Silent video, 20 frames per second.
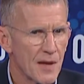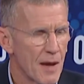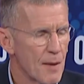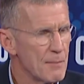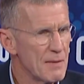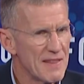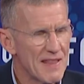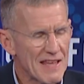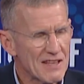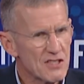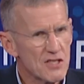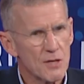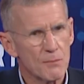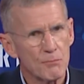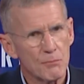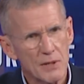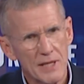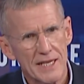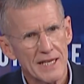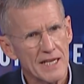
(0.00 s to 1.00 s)
I mean, that's
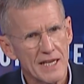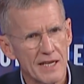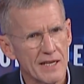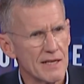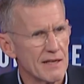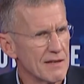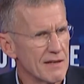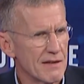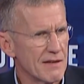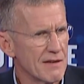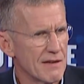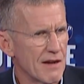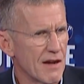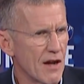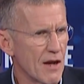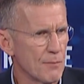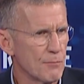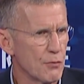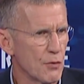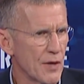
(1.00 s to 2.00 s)
completely
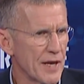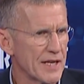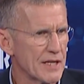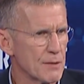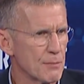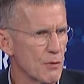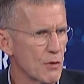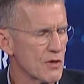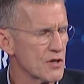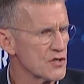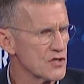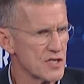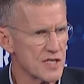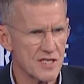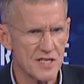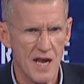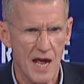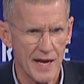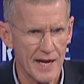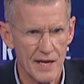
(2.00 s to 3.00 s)
unpredictable because
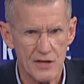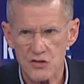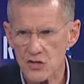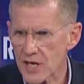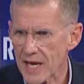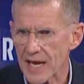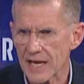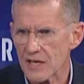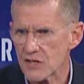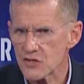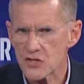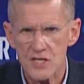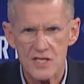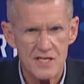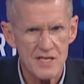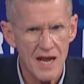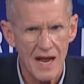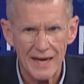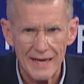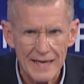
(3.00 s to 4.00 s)
she's not educated,
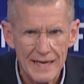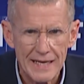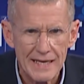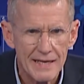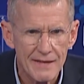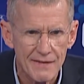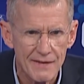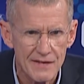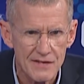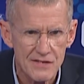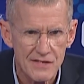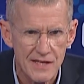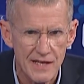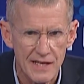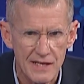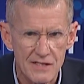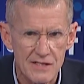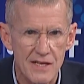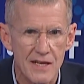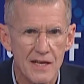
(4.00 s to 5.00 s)
she's not any of these
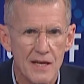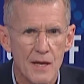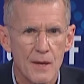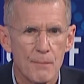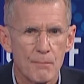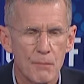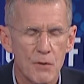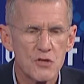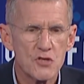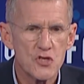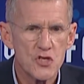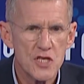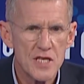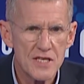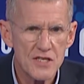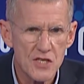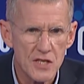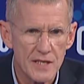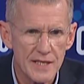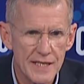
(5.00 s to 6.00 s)
things, but
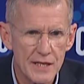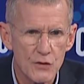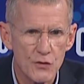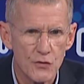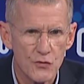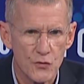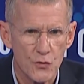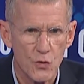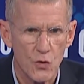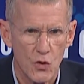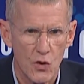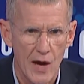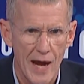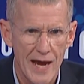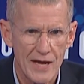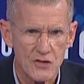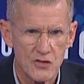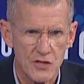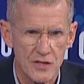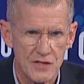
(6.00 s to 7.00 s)
she's a leader through her
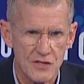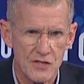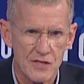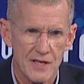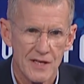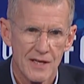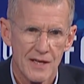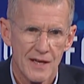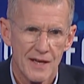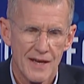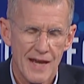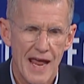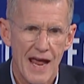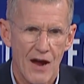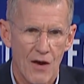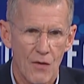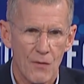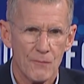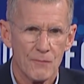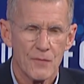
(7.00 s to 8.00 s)
actions.
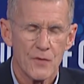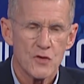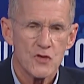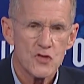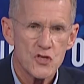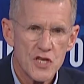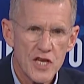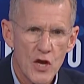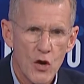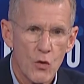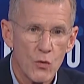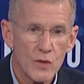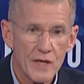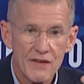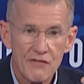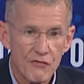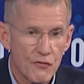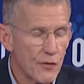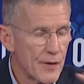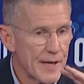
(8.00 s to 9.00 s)
Now, she
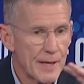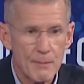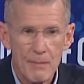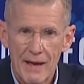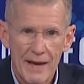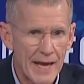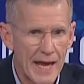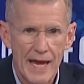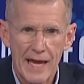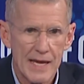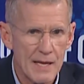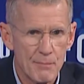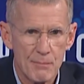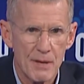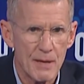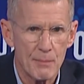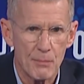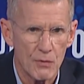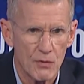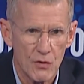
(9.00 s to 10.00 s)
only freed about 80
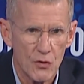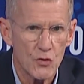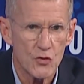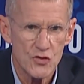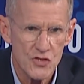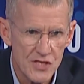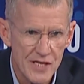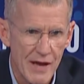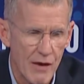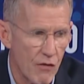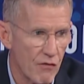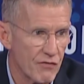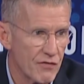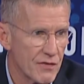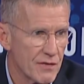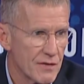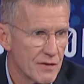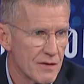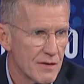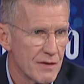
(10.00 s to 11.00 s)
people
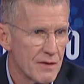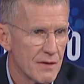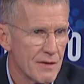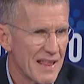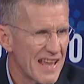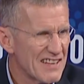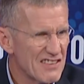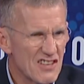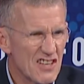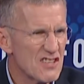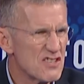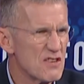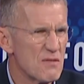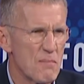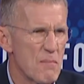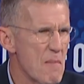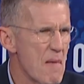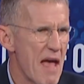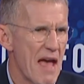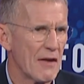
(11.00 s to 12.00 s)
herself. That
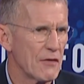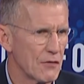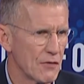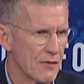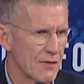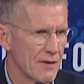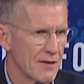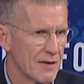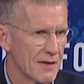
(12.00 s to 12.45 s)
doesn't matter.